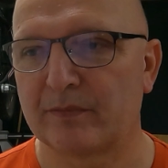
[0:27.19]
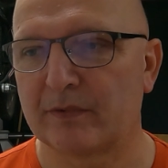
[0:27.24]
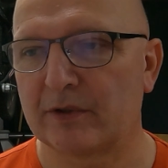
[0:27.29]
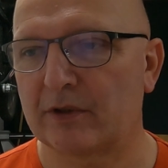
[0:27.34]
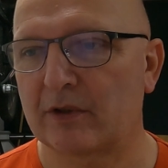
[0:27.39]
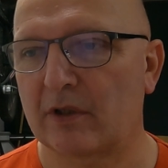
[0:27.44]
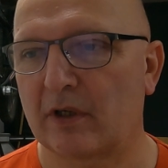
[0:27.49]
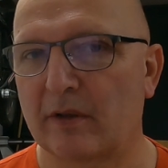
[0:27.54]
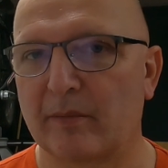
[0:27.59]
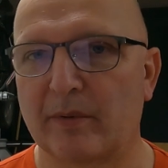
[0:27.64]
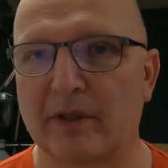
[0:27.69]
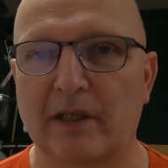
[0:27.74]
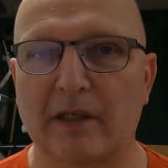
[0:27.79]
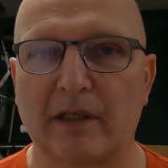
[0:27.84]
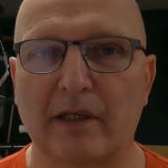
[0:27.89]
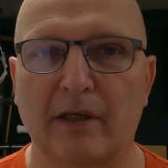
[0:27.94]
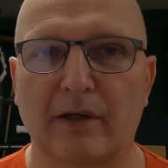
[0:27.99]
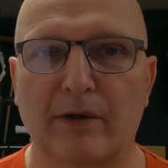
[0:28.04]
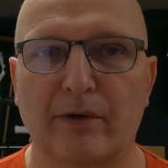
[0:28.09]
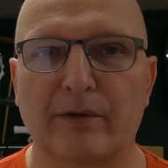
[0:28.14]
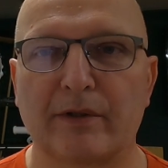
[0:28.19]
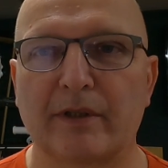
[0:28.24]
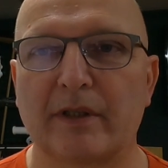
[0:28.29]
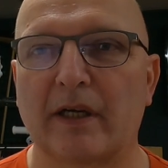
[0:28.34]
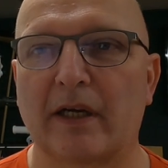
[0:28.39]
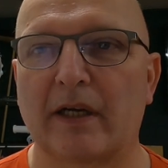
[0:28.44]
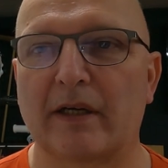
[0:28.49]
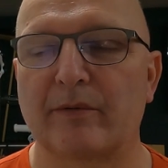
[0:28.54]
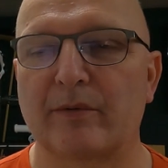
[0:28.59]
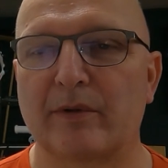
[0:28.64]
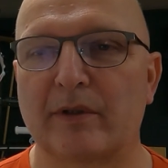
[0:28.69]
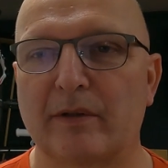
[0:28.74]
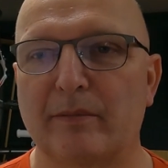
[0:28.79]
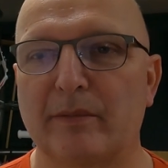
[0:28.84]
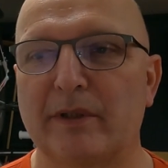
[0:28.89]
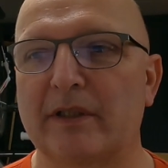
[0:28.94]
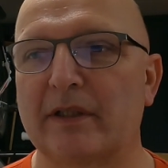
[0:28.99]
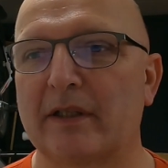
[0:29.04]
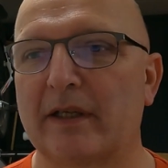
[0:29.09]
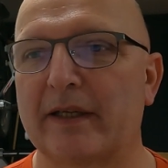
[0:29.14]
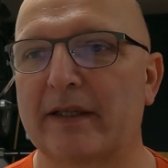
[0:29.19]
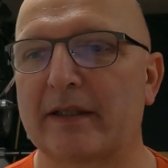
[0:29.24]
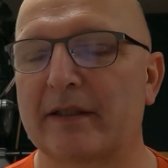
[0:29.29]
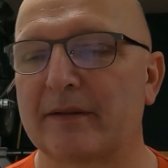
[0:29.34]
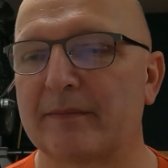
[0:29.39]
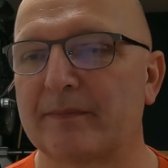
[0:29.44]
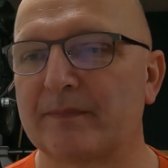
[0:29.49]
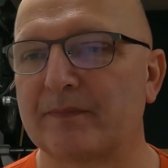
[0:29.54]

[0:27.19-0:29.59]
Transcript: It's going to be a little nerdy, I will admit that.